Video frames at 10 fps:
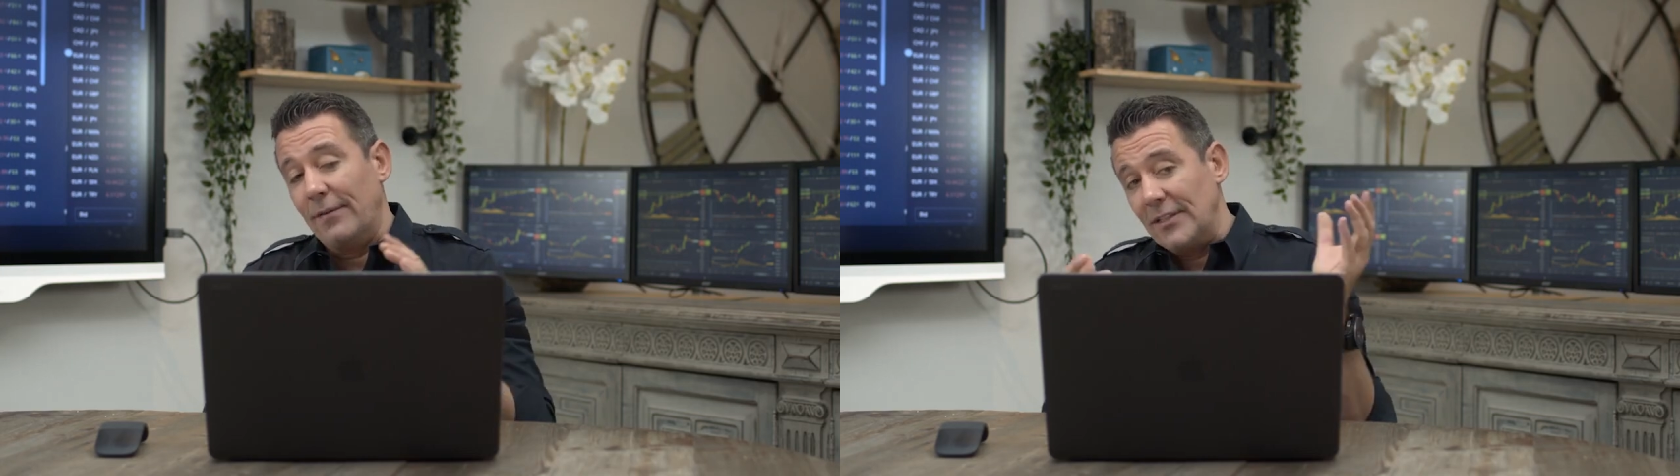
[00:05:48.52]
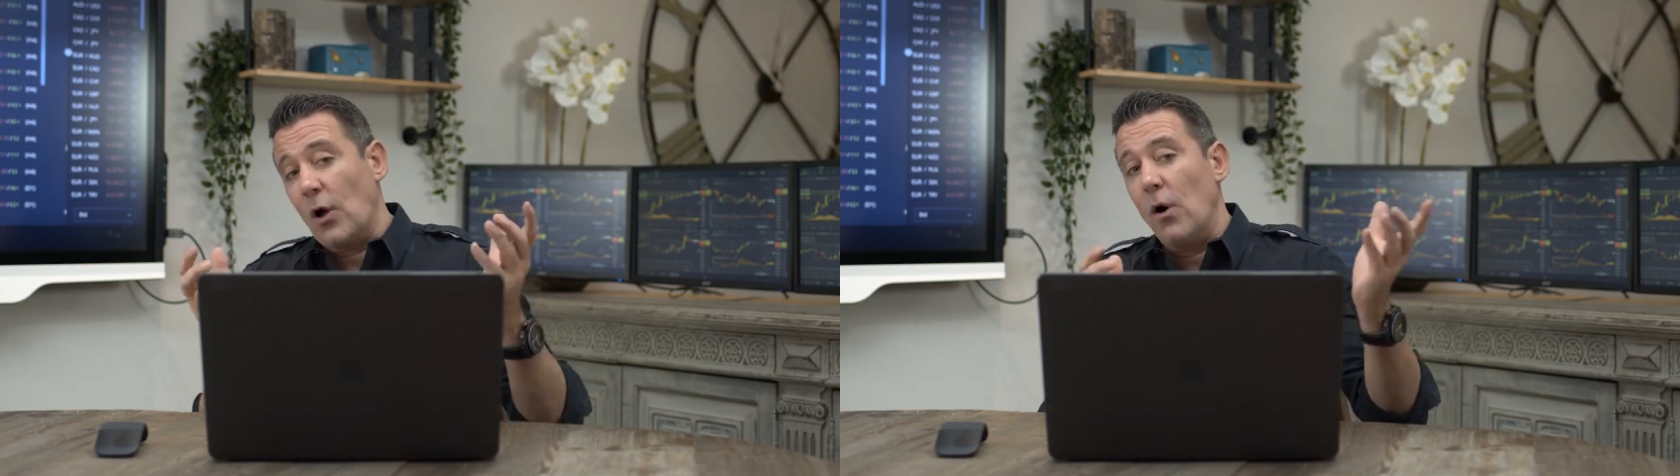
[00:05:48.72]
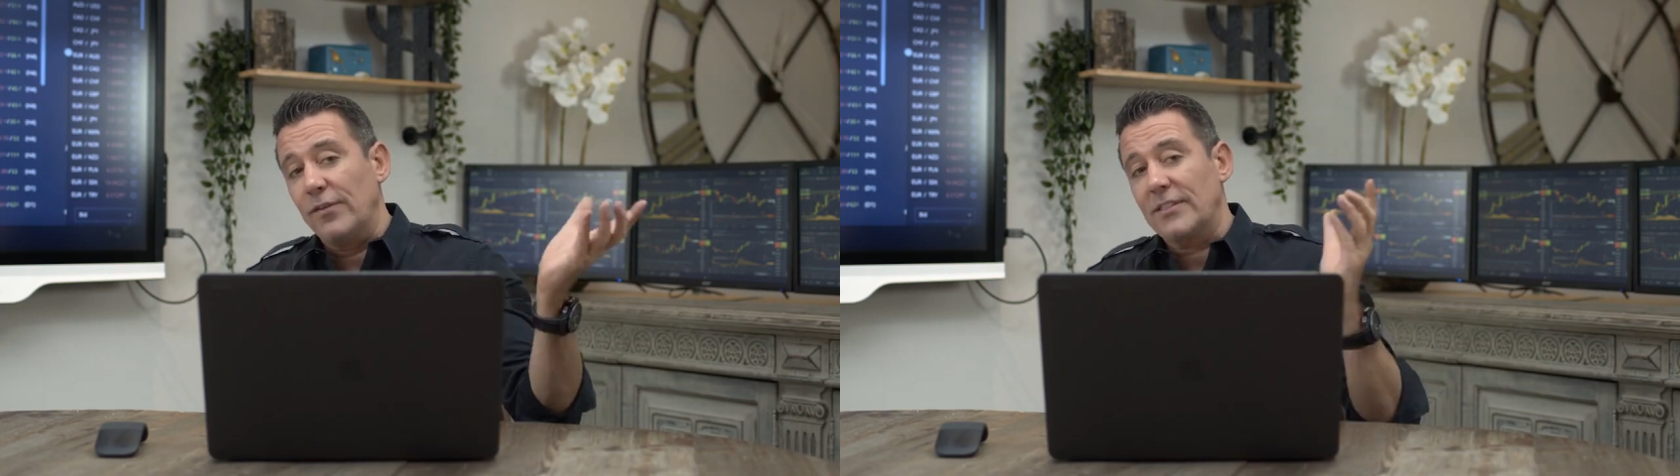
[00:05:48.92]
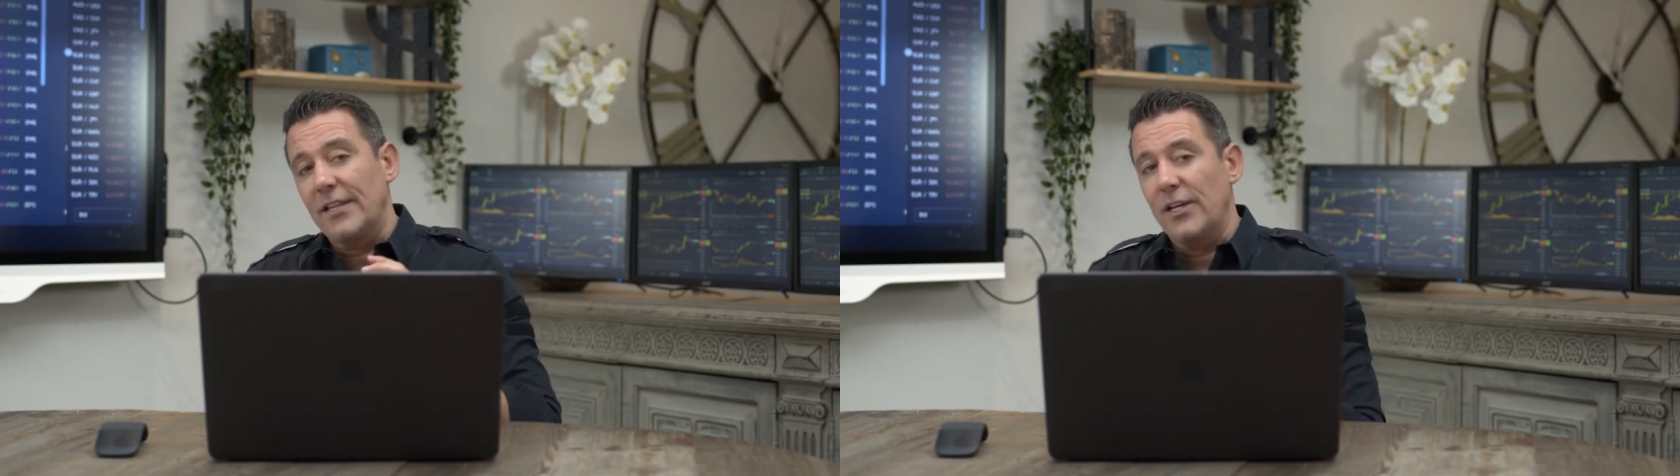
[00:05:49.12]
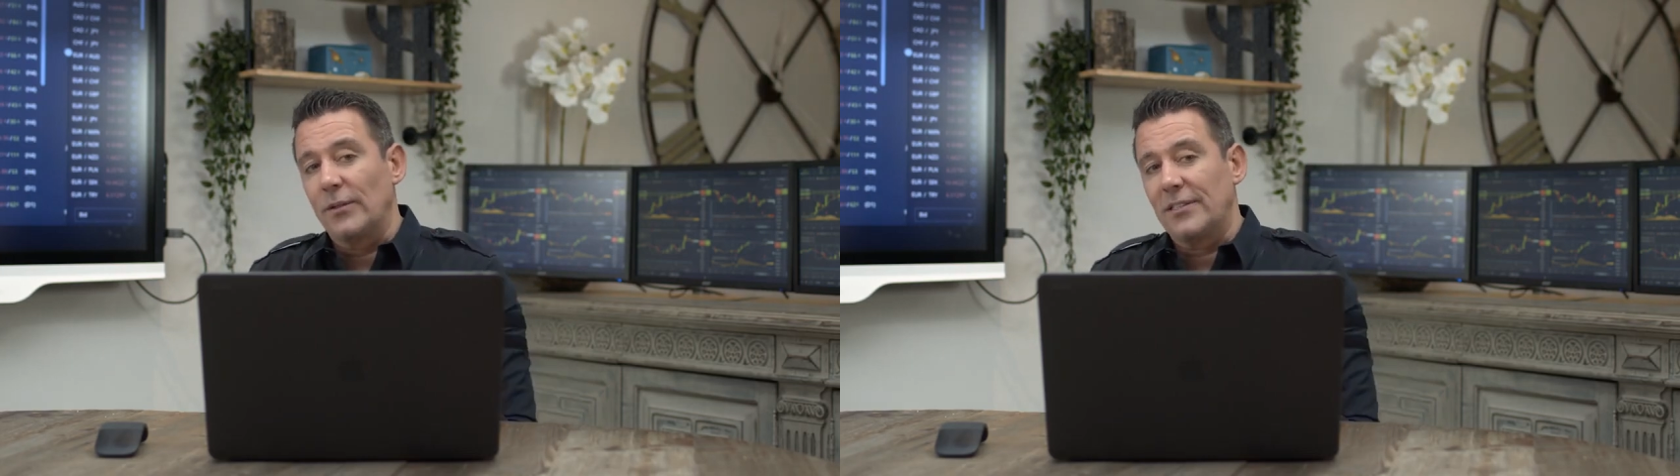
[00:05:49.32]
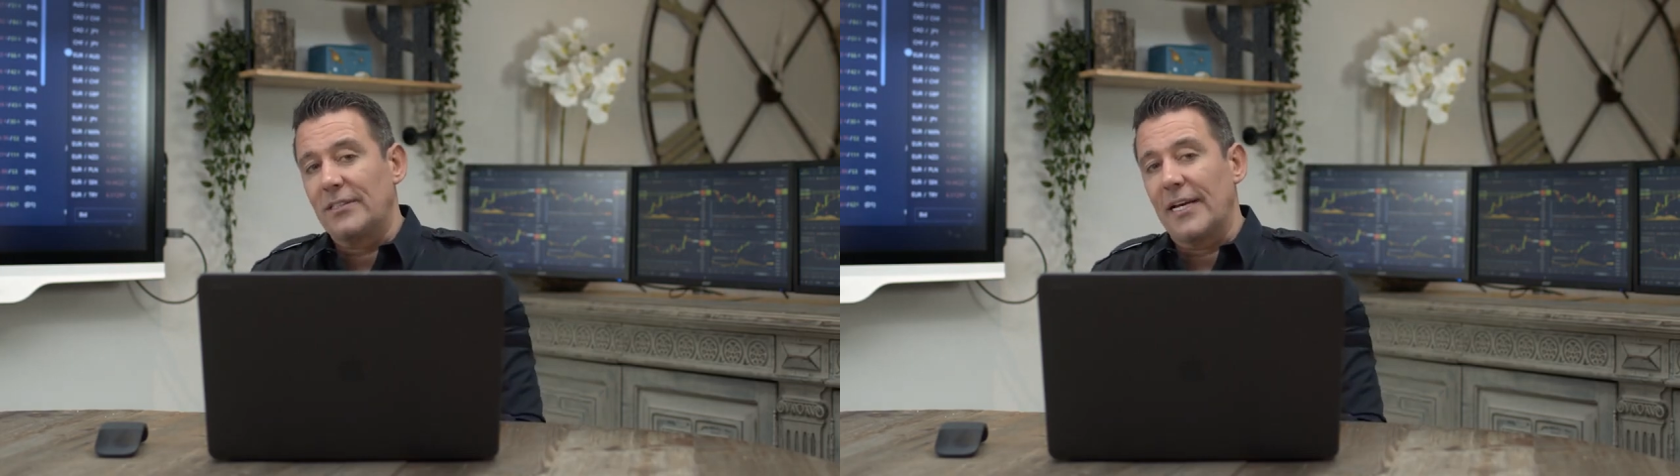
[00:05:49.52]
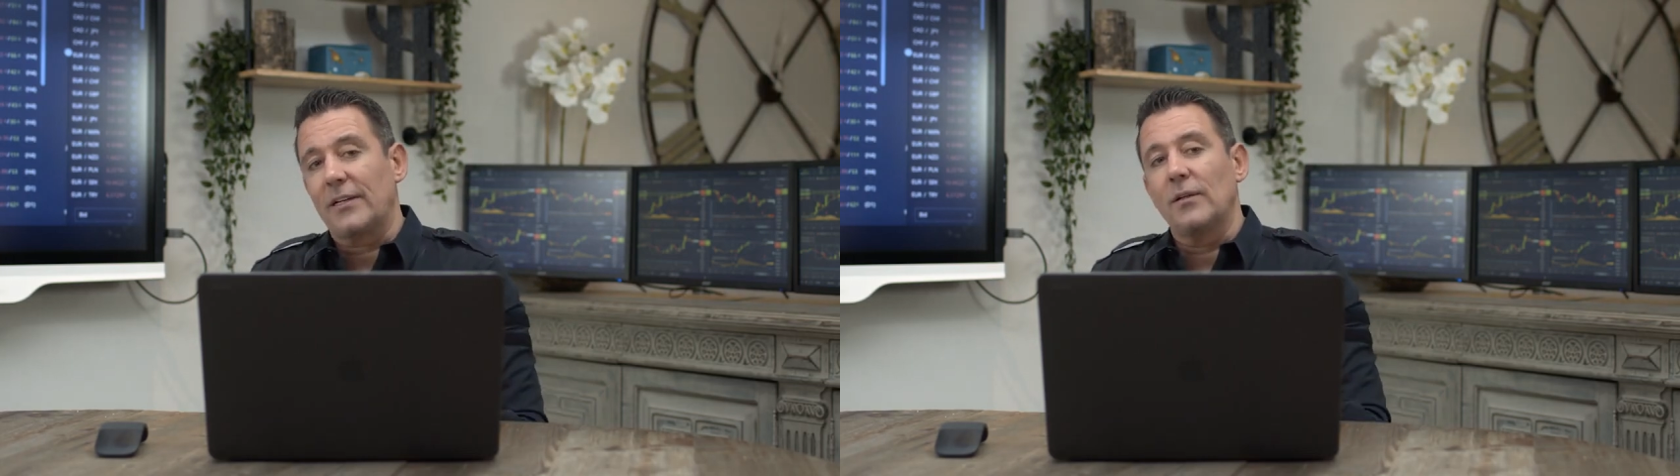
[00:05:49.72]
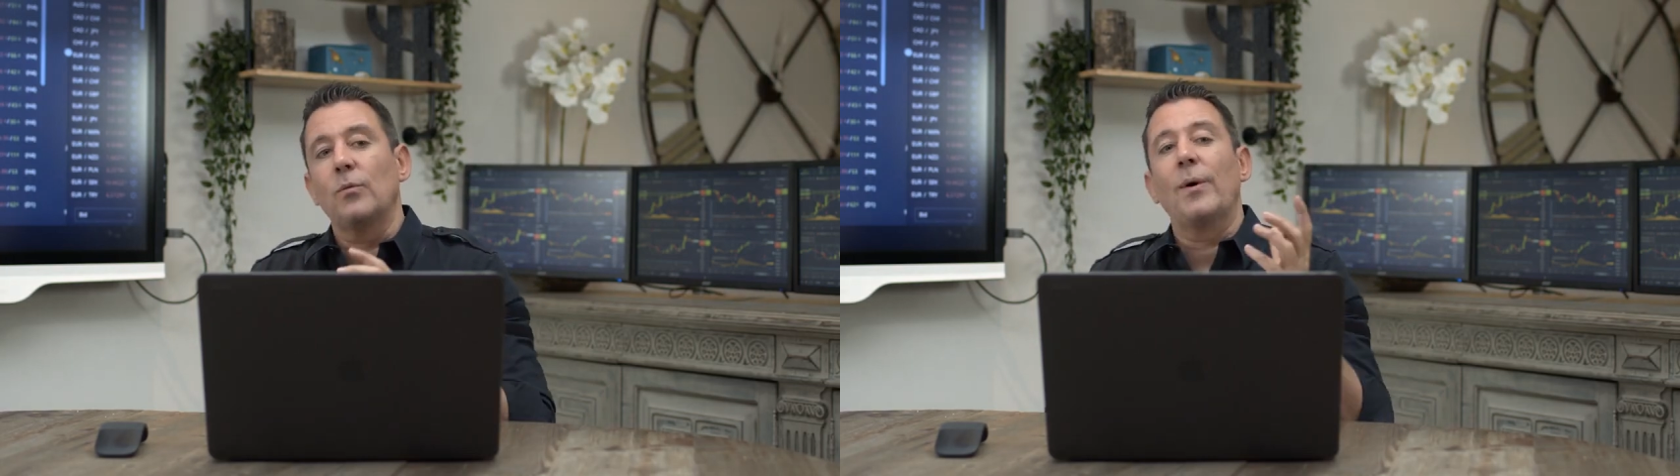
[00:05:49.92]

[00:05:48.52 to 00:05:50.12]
There is obviously the odd signal